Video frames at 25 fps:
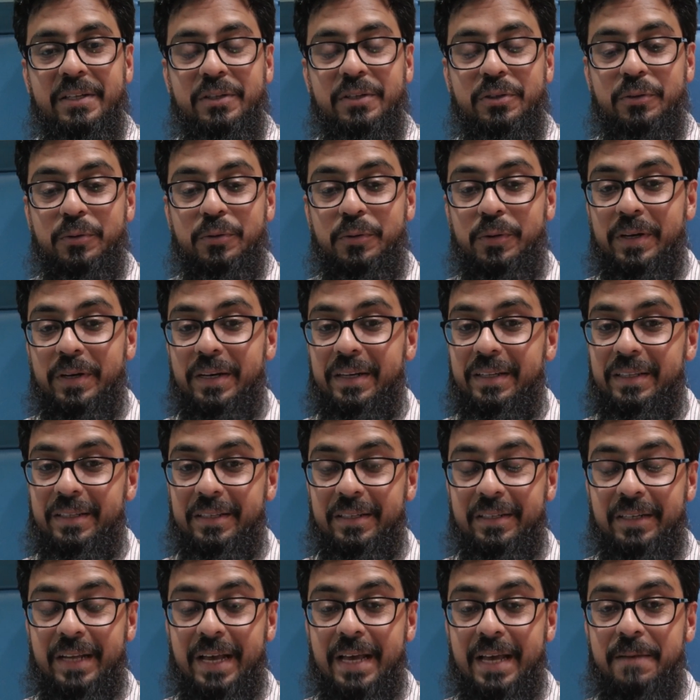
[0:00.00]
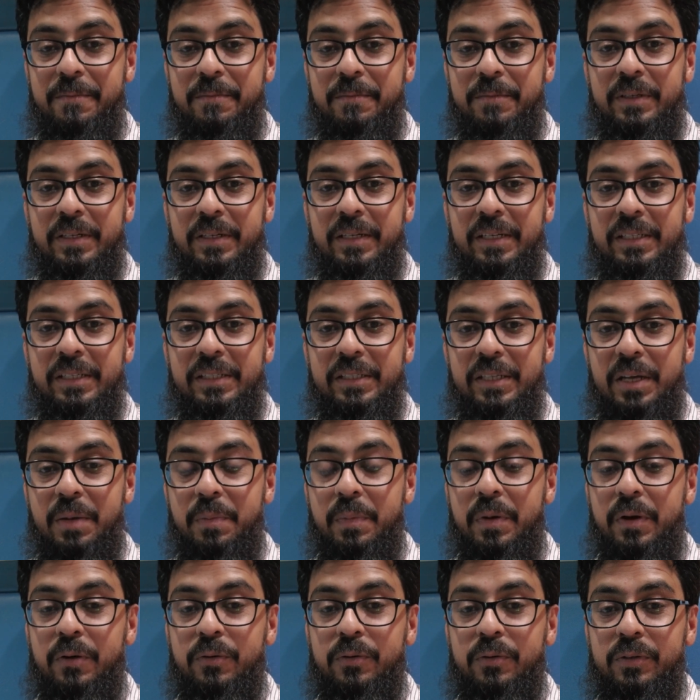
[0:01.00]
So the time is
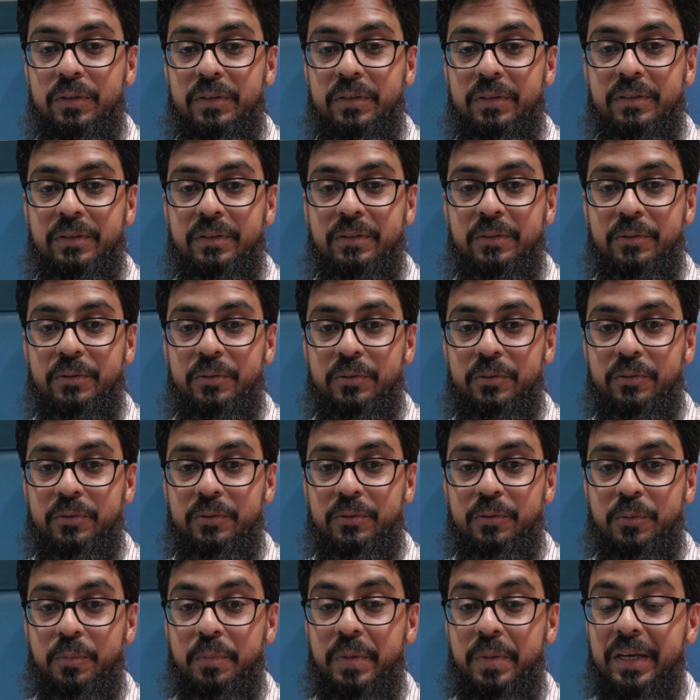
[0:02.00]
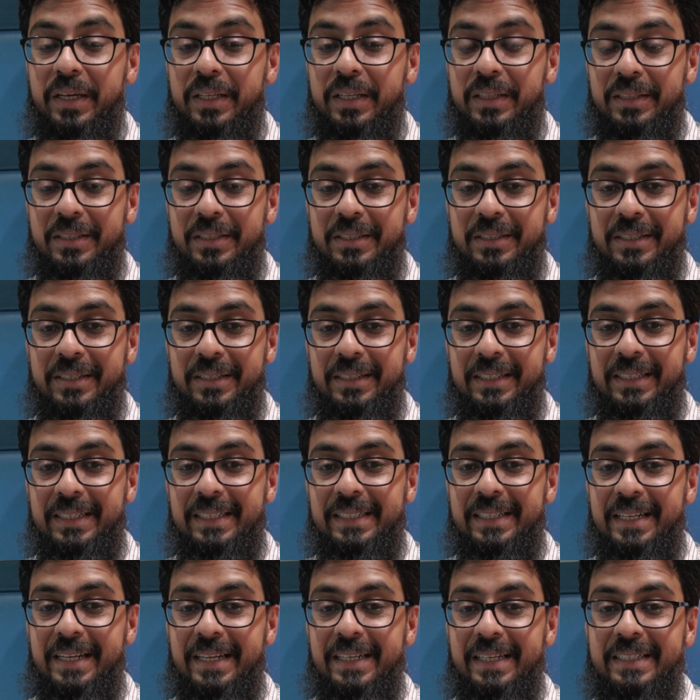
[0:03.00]
about to begin the
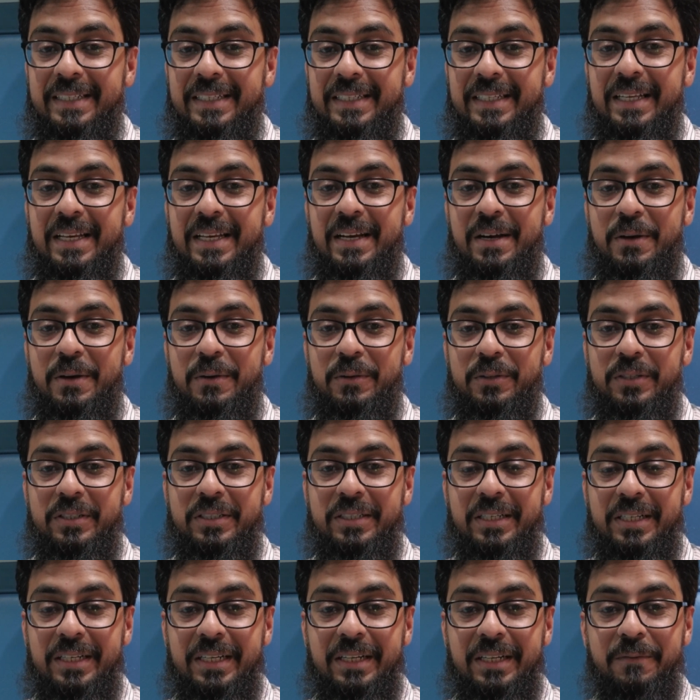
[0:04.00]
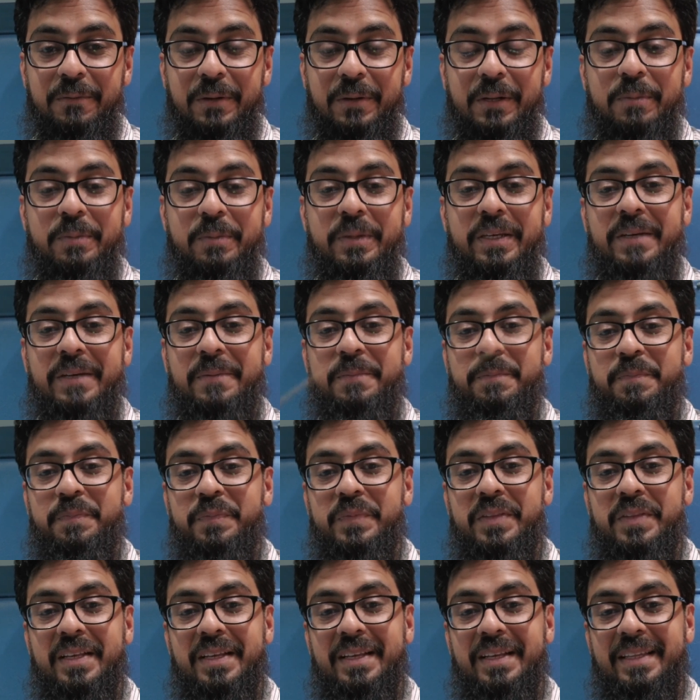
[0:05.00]
journey. Let's see how the journey will be.
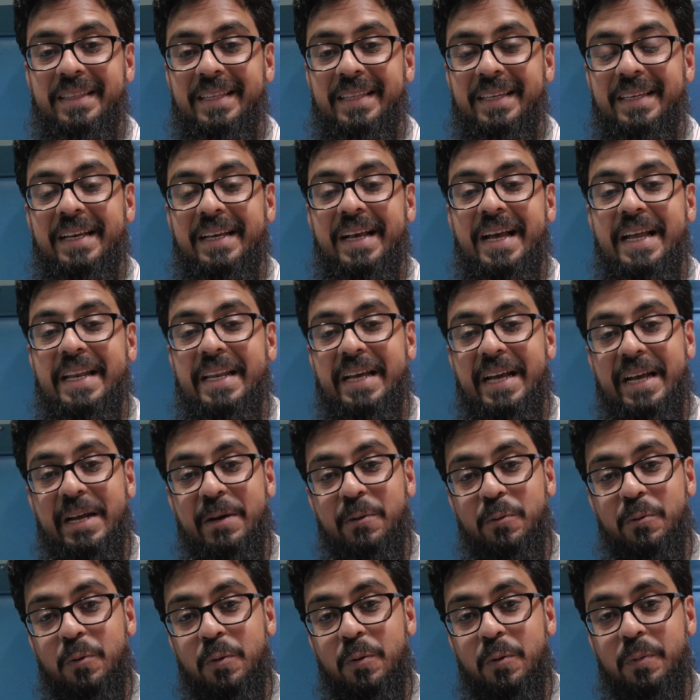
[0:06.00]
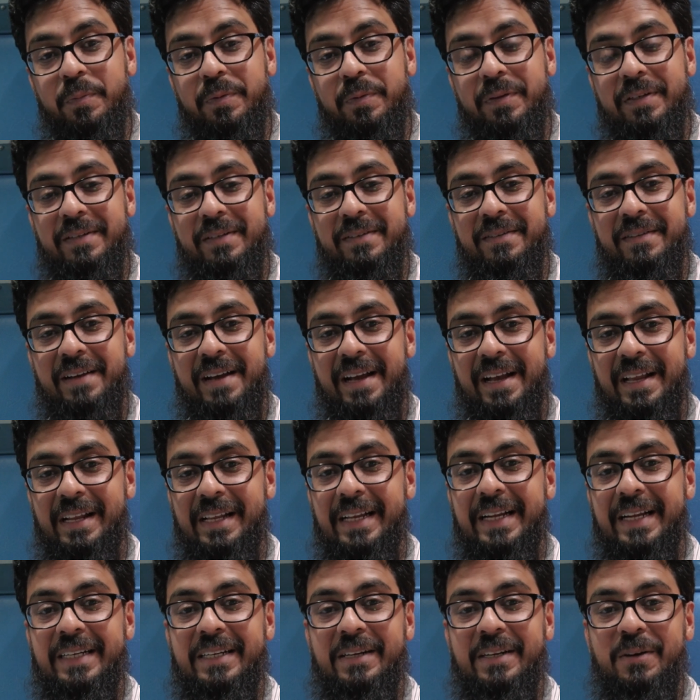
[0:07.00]
And I hope
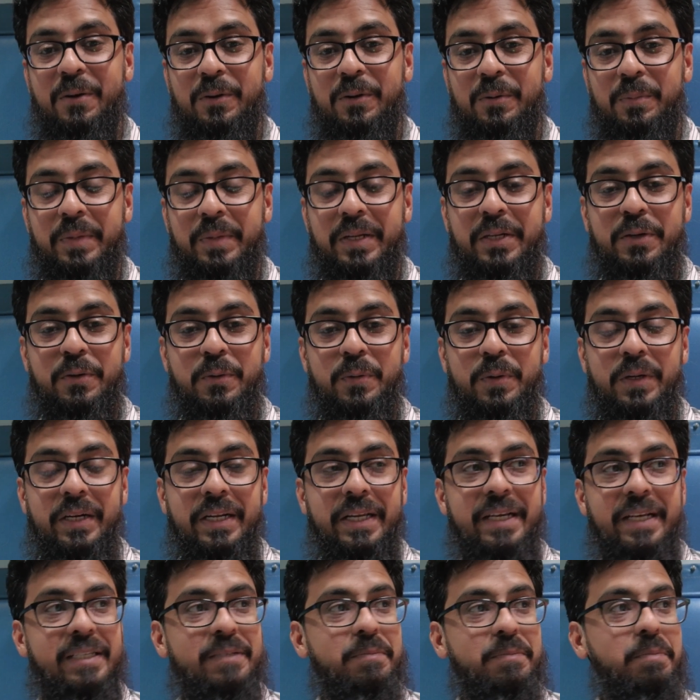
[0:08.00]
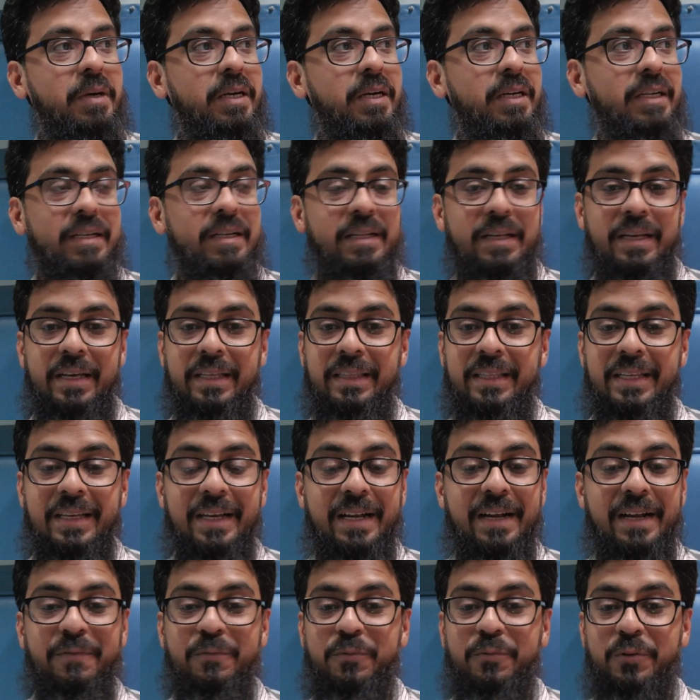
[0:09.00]
I'll get many overtakes, but I
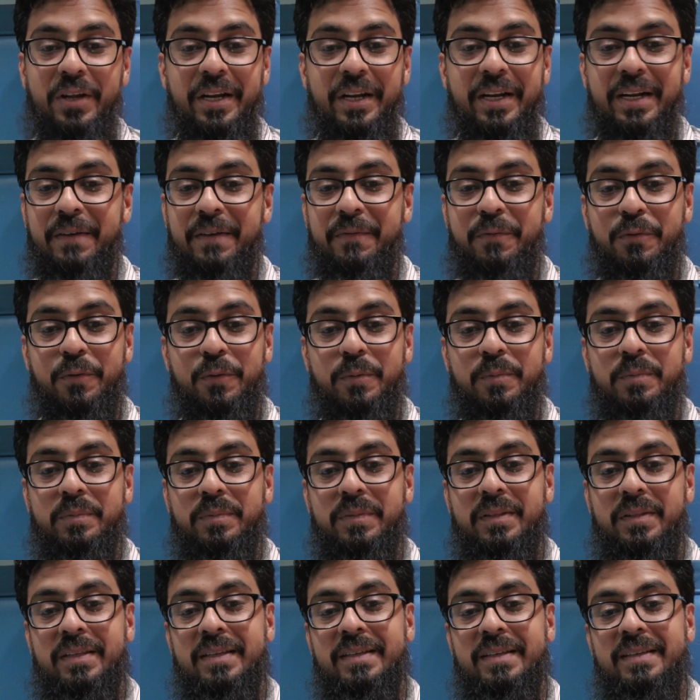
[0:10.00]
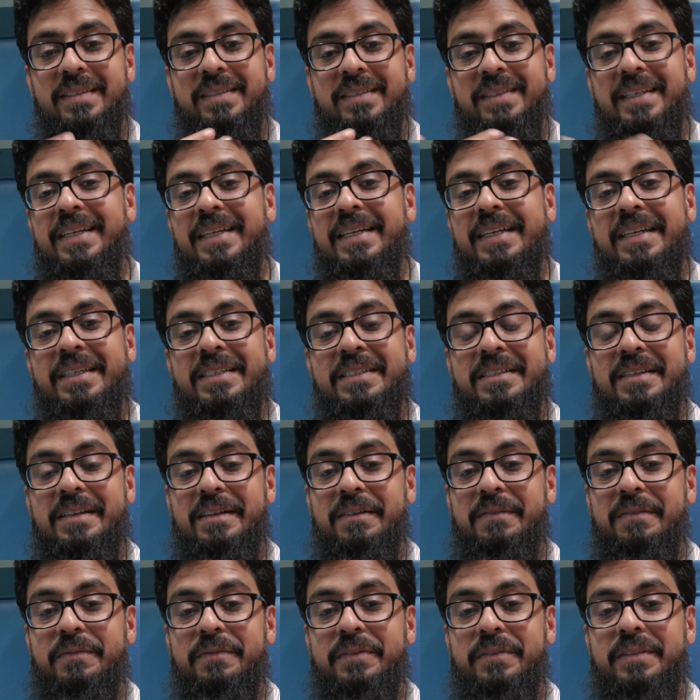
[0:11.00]
think I have to take it from the seat
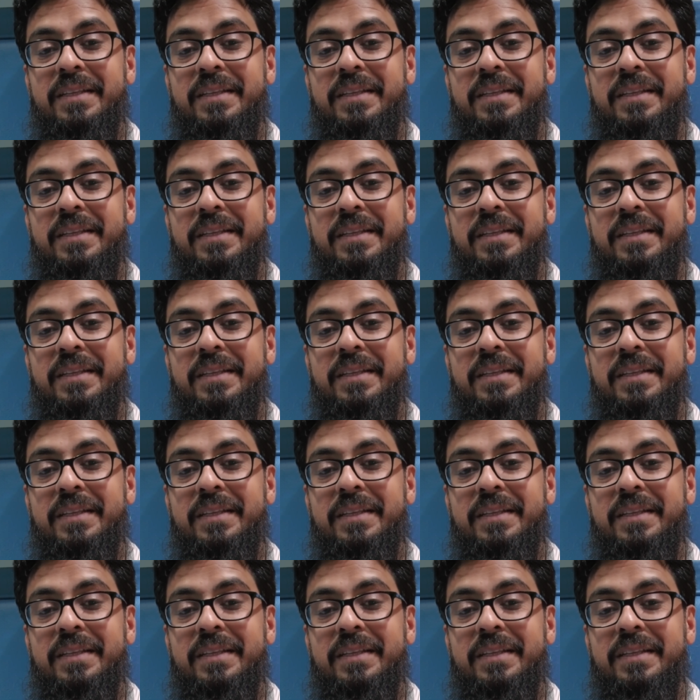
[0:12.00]
itself.